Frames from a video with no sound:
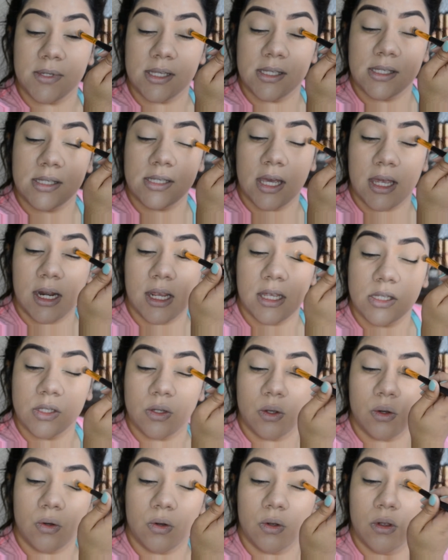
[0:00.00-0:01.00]
it set it
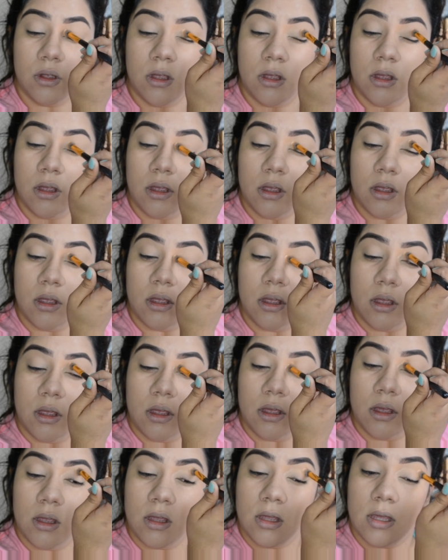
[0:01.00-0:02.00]
so
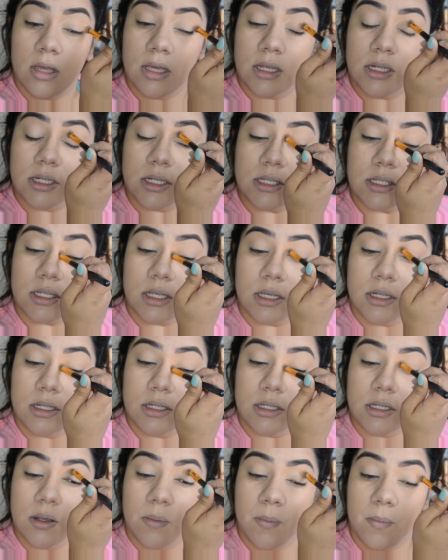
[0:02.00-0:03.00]
it
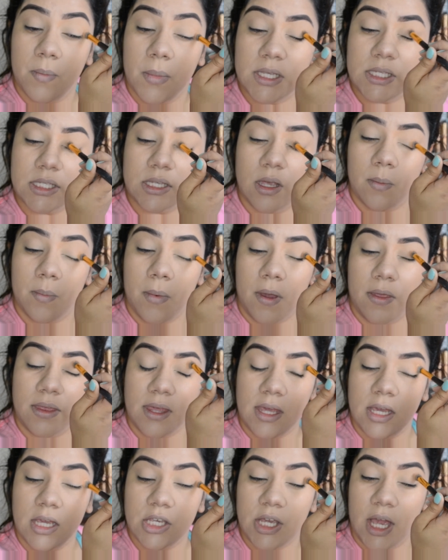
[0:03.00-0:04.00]
doesn't mess up
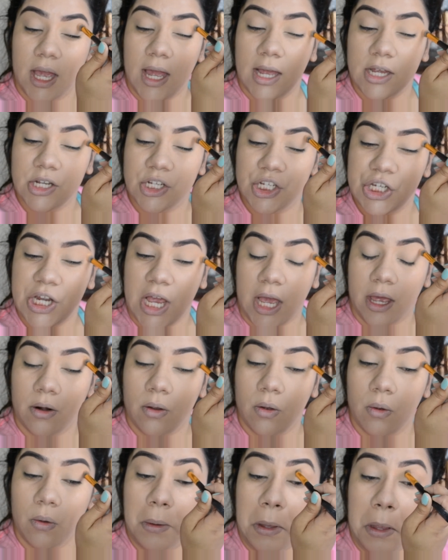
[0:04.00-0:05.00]
the
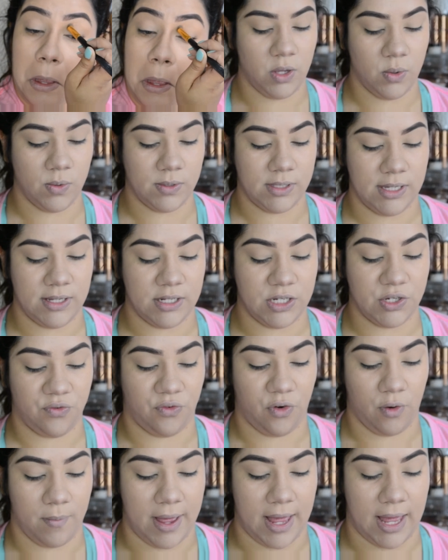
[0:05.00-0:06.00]
shadow. Using
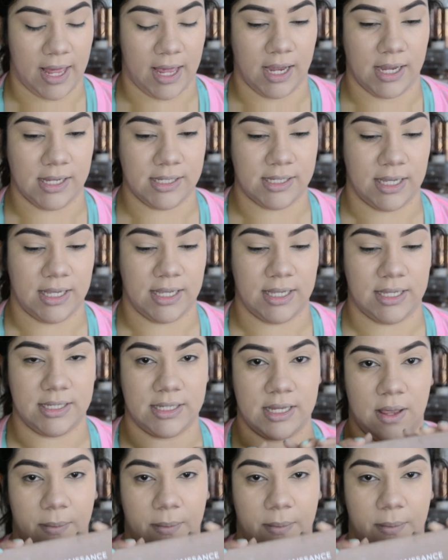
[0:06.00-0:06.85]
for my eyes is